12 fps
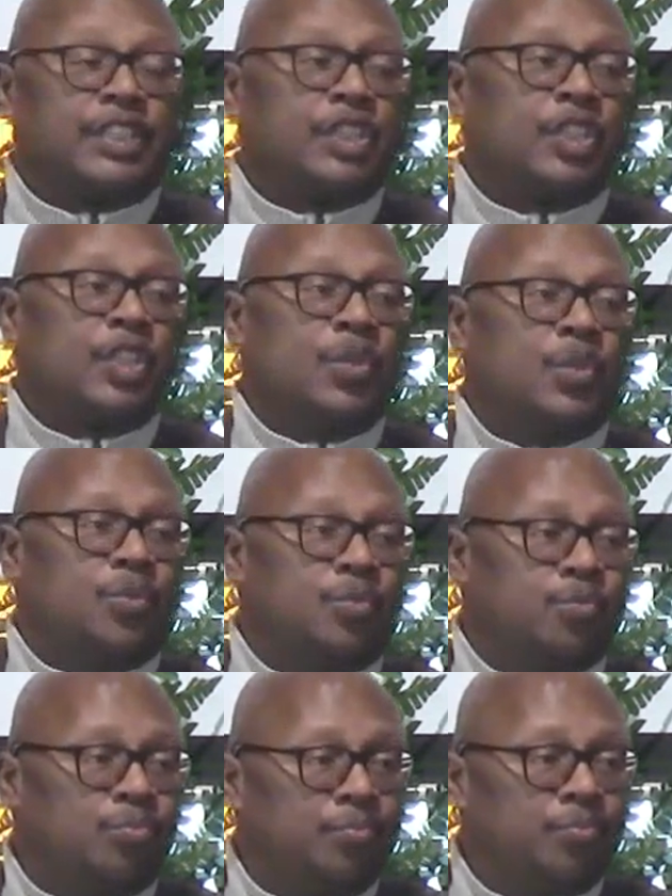and go.
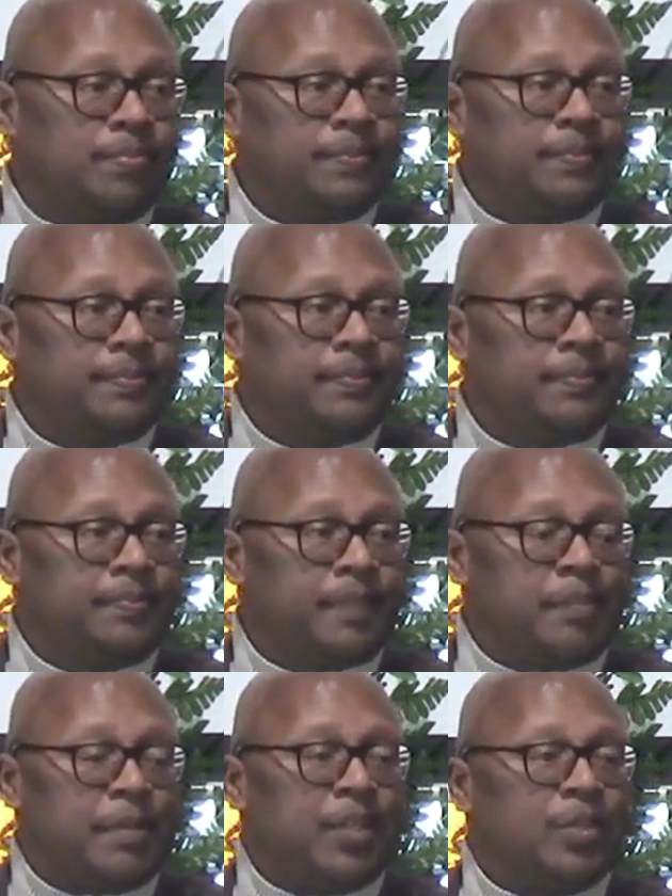I
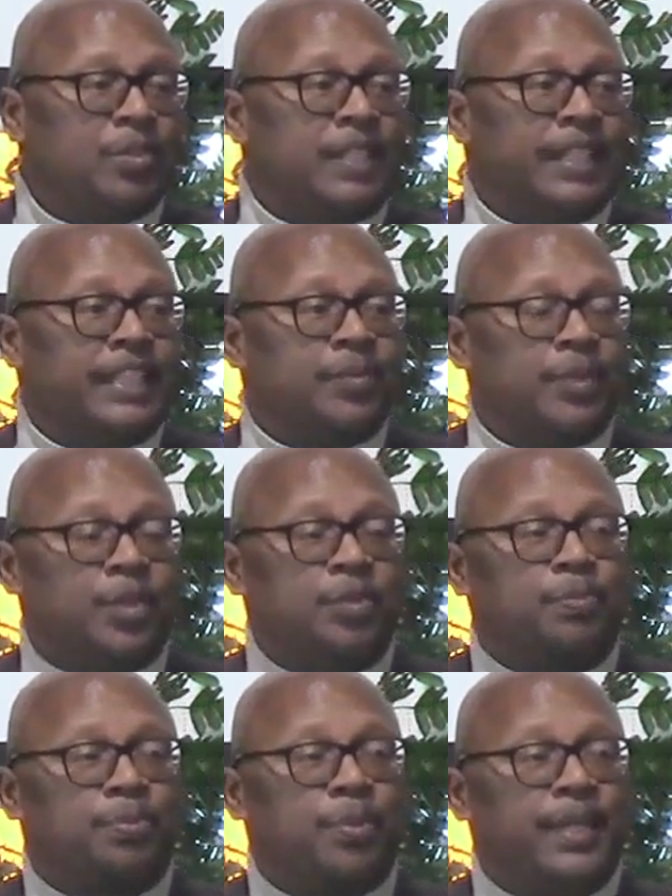mean, those days when you
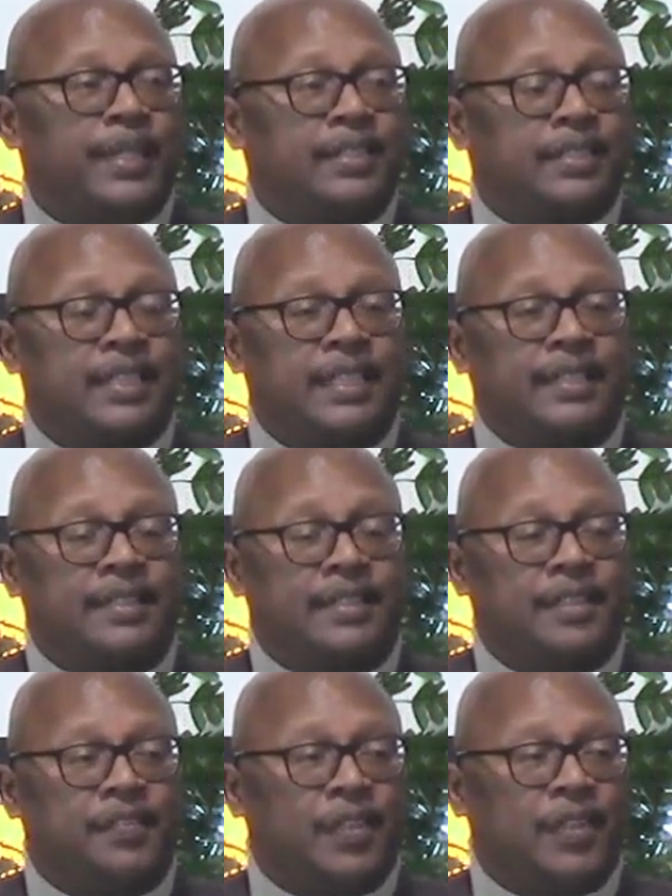pray and say, you
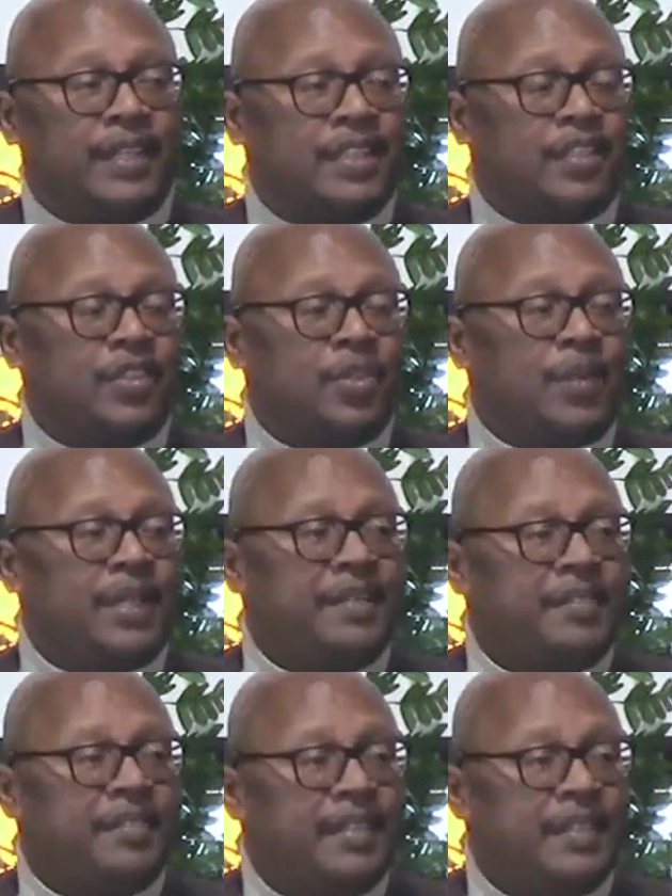feel like telling your wife,
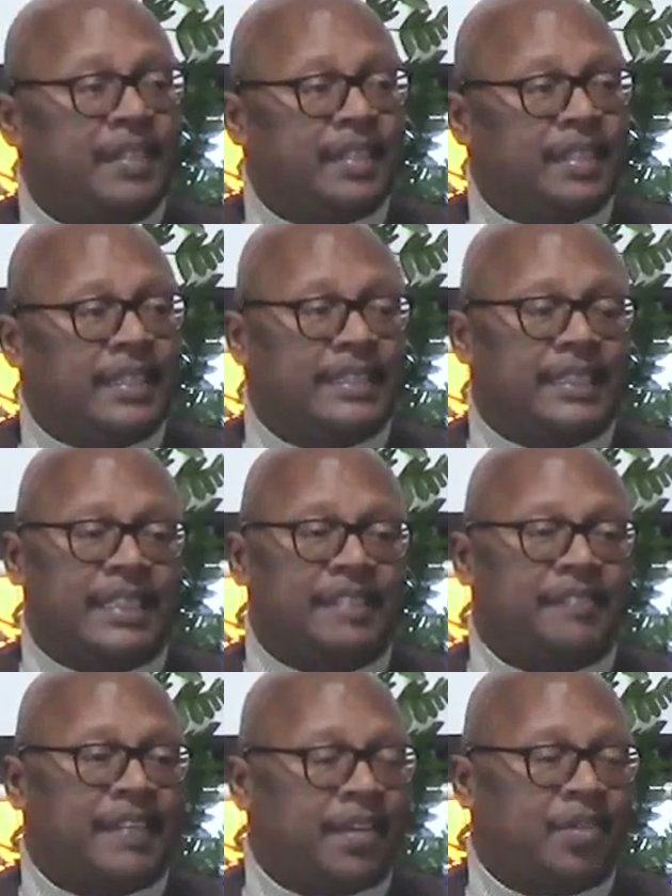listen, if
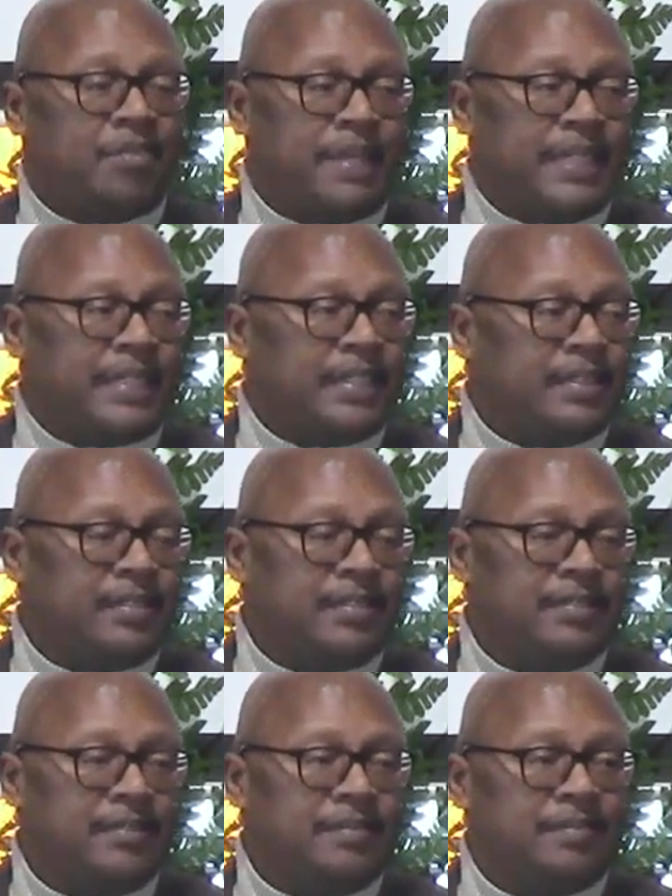I don't make it,
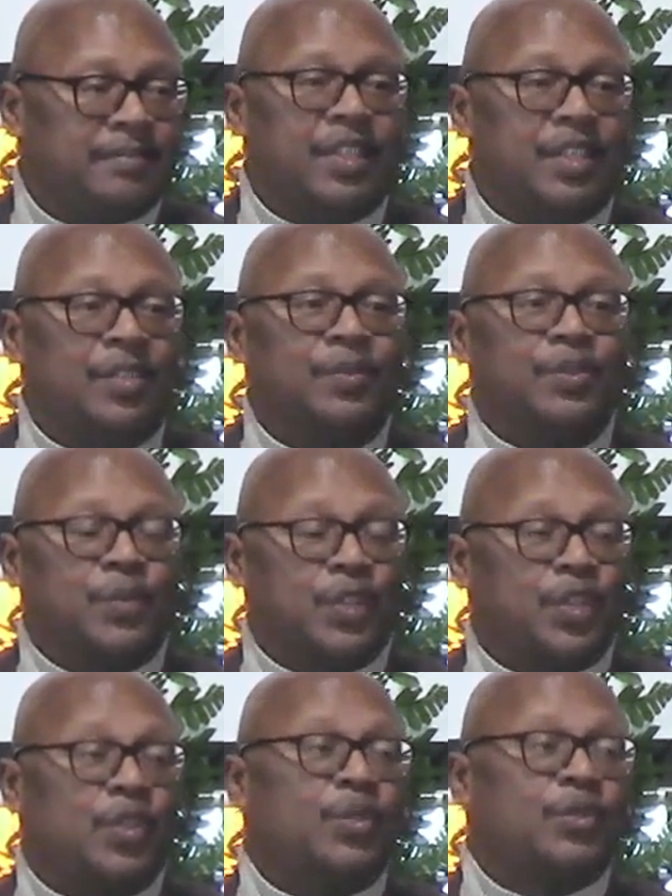you know, it was one of
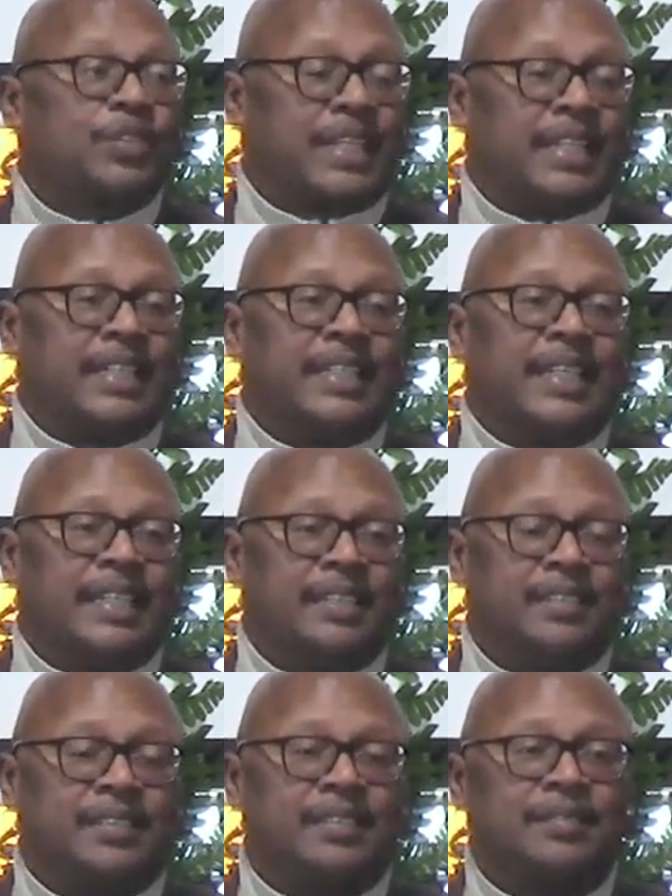those kind of
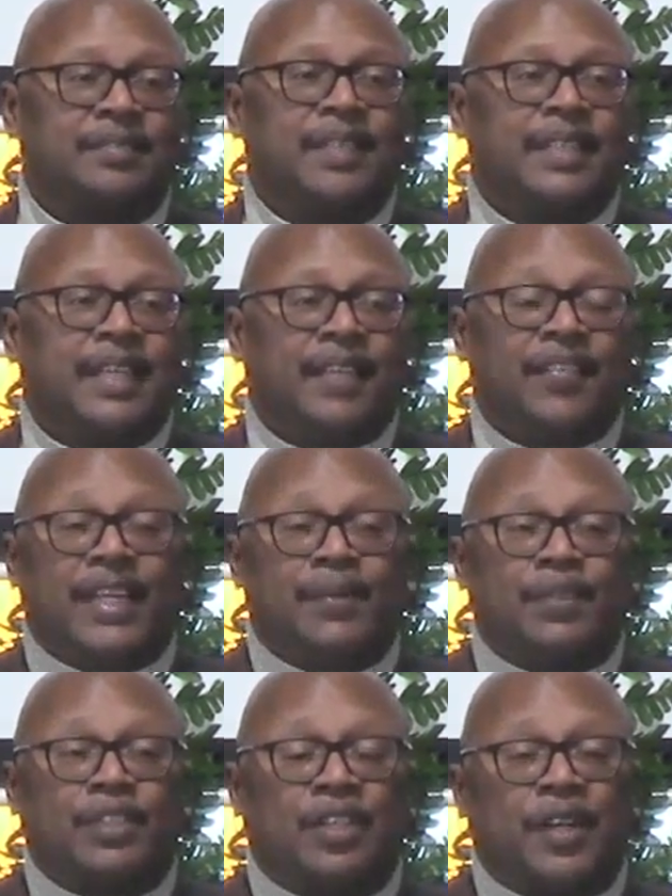days. Then they were
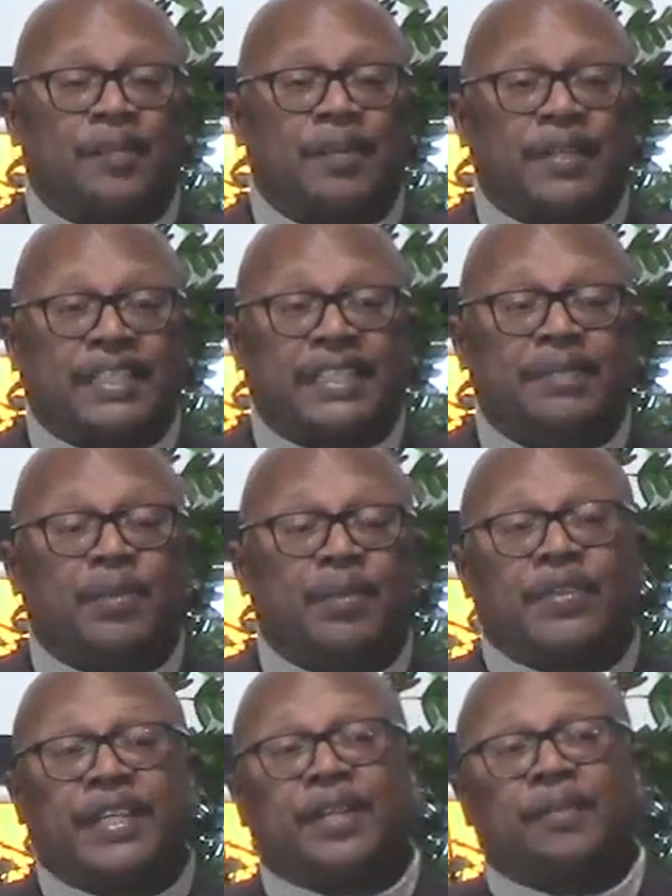talking about
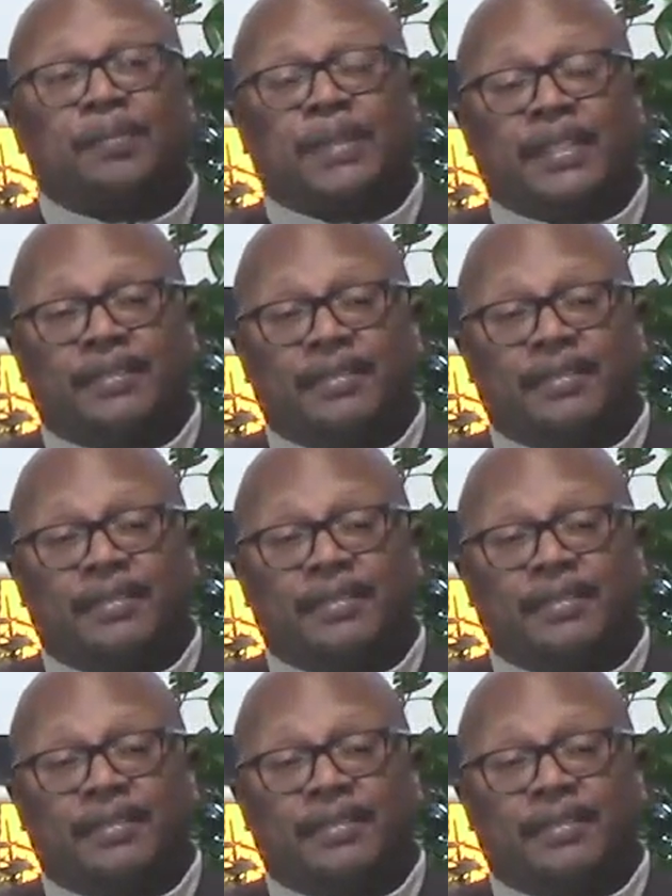chemotherapy,